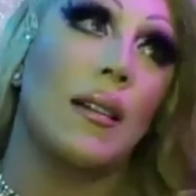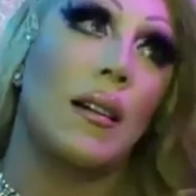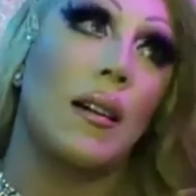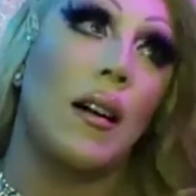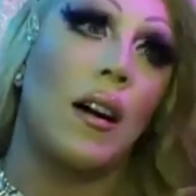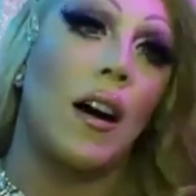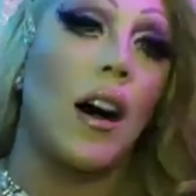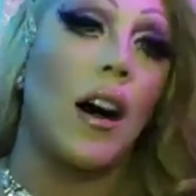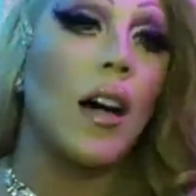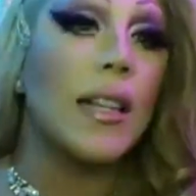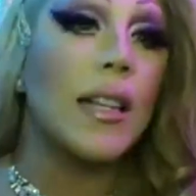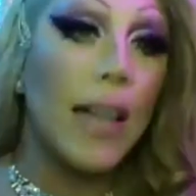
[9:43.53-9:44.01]

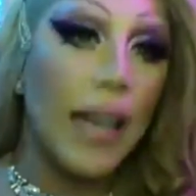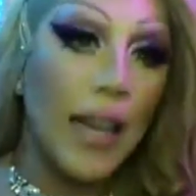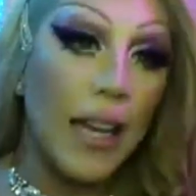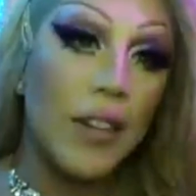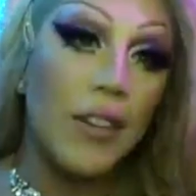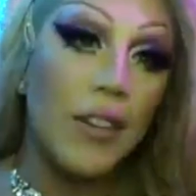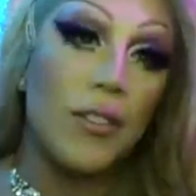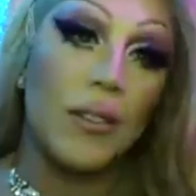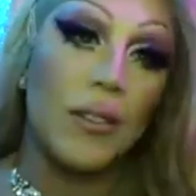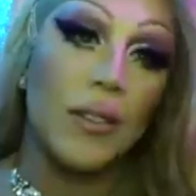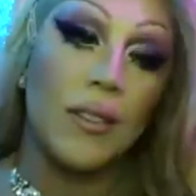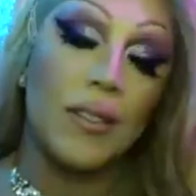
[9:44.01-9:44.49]
on
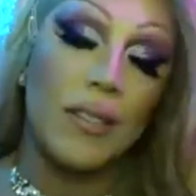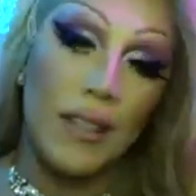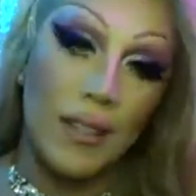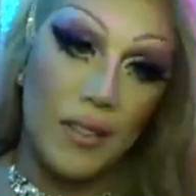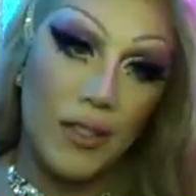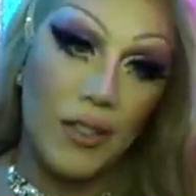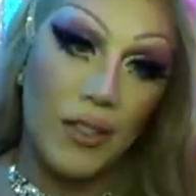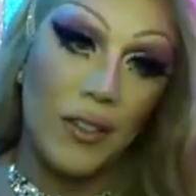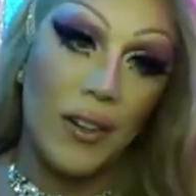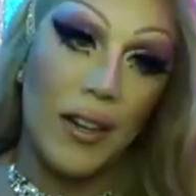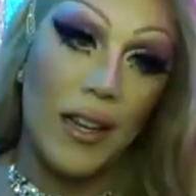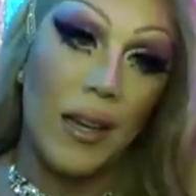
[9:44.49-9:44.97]
Angel's
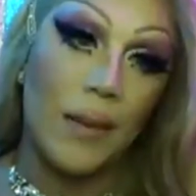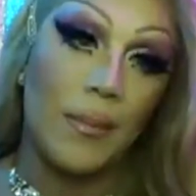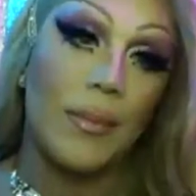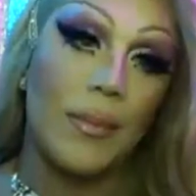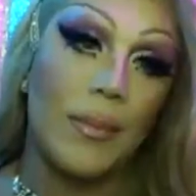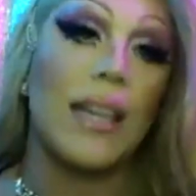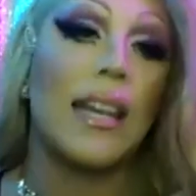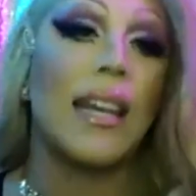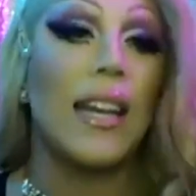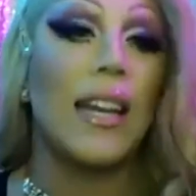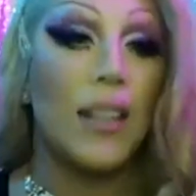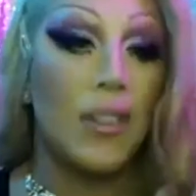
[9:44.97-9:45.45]
Instagram
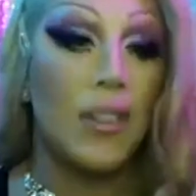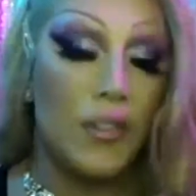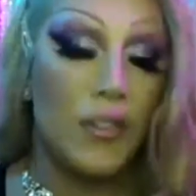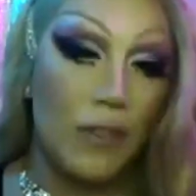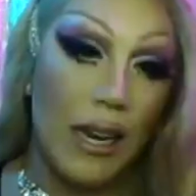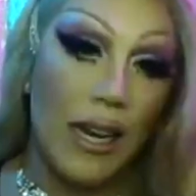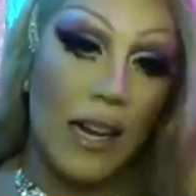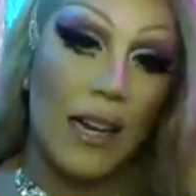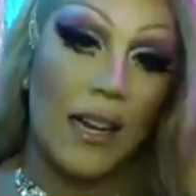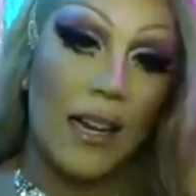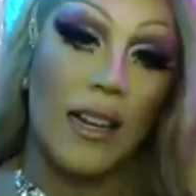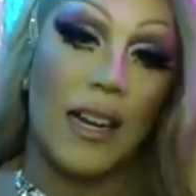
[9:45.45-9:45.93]
in
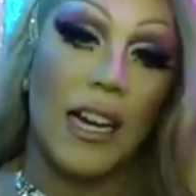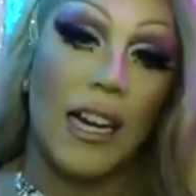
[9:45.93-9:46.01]
drag,